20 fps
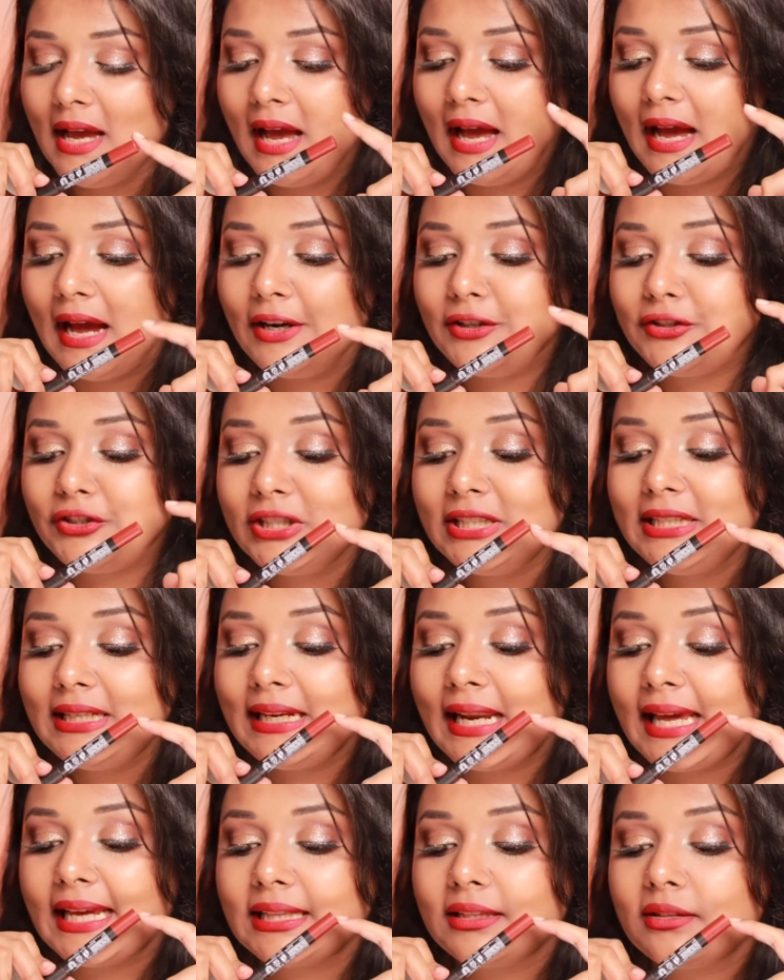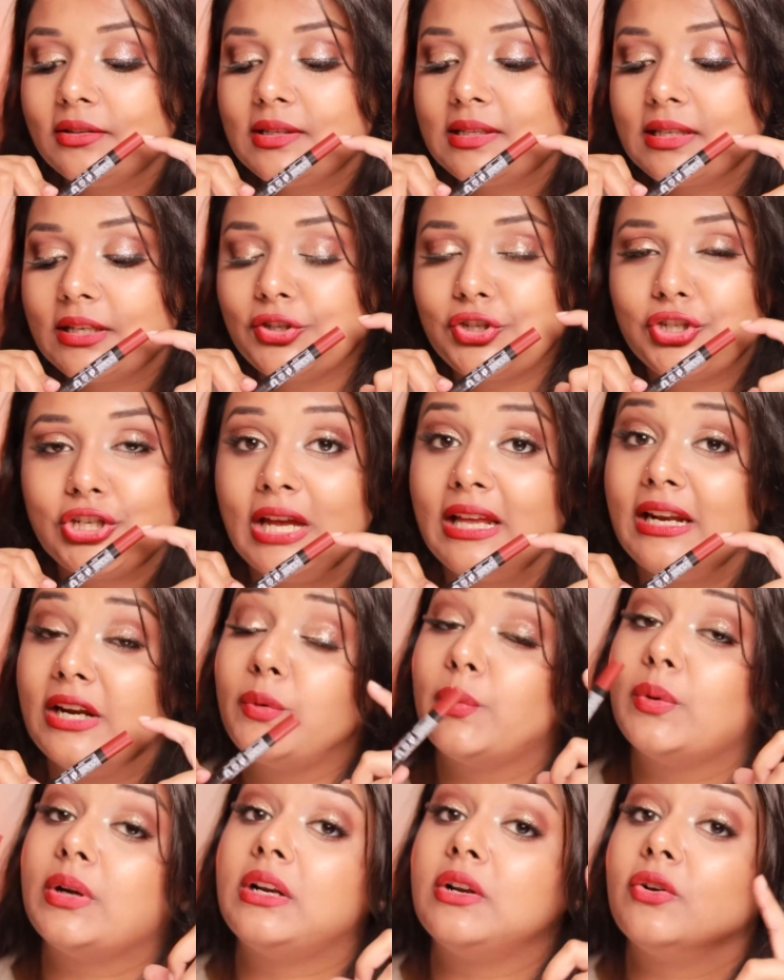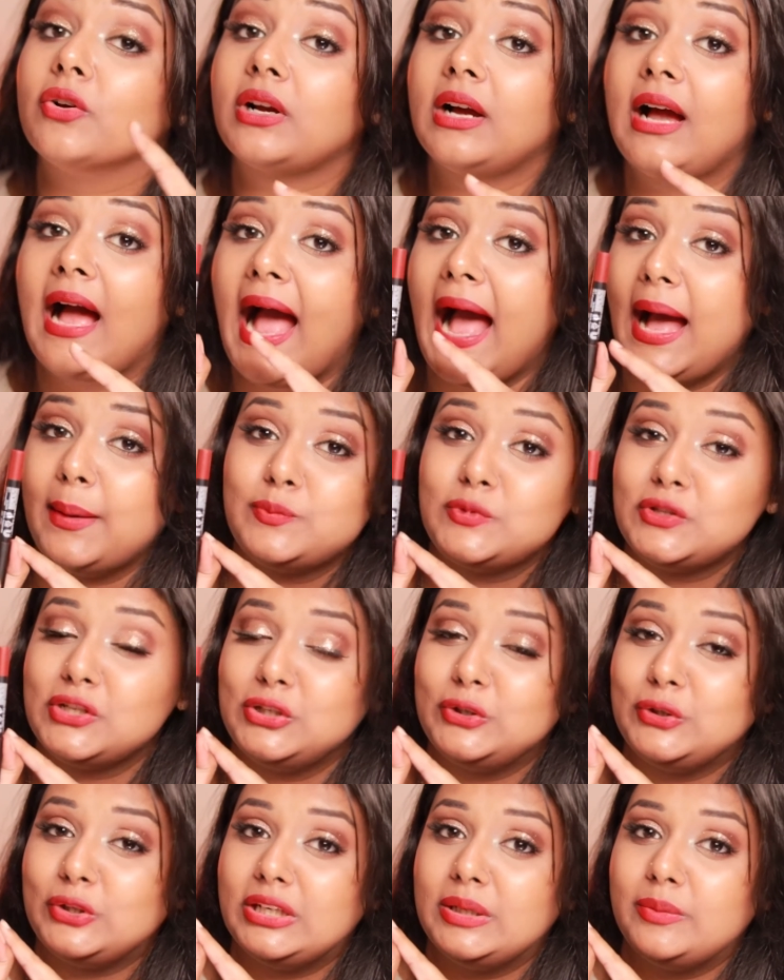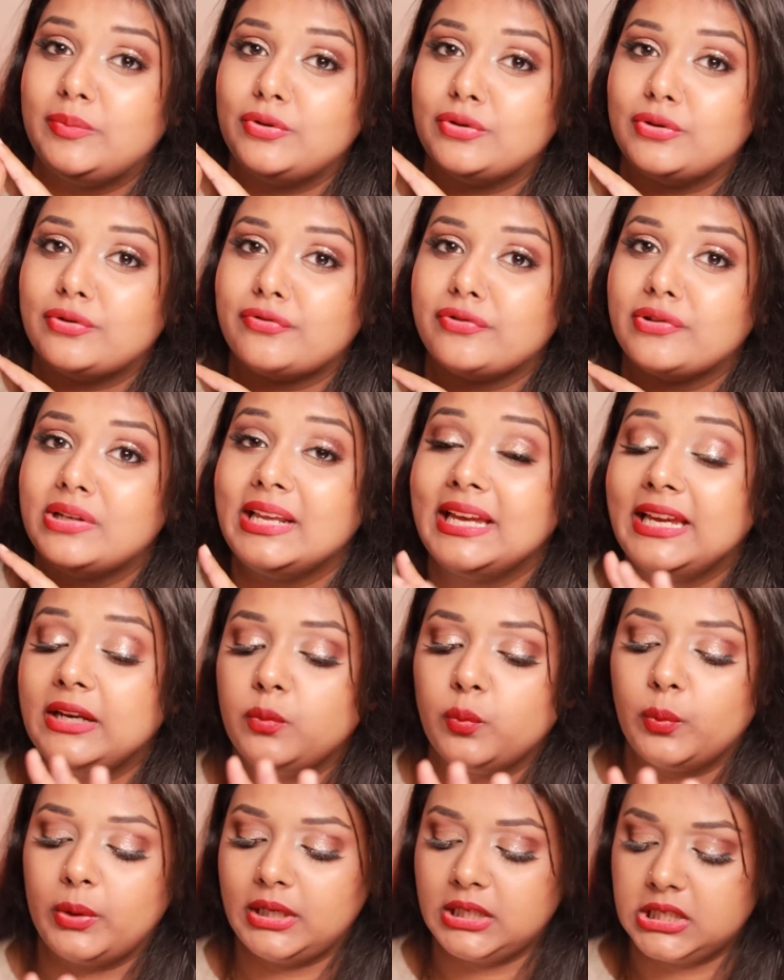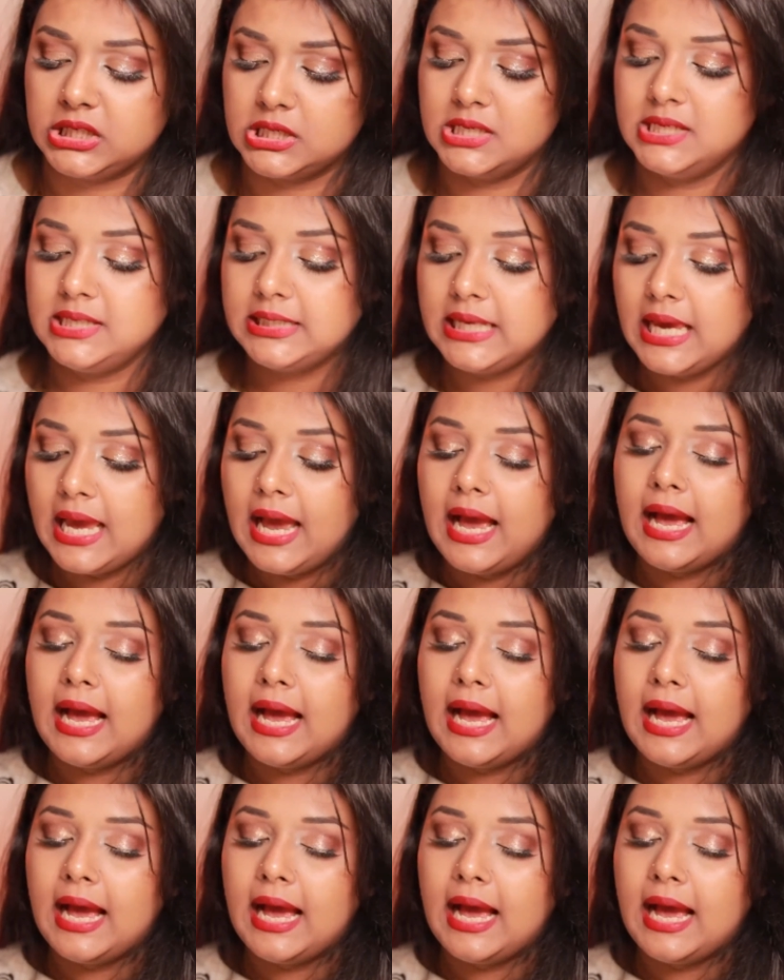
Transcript: I really like this shade. It would look absolutely beautiful in winters.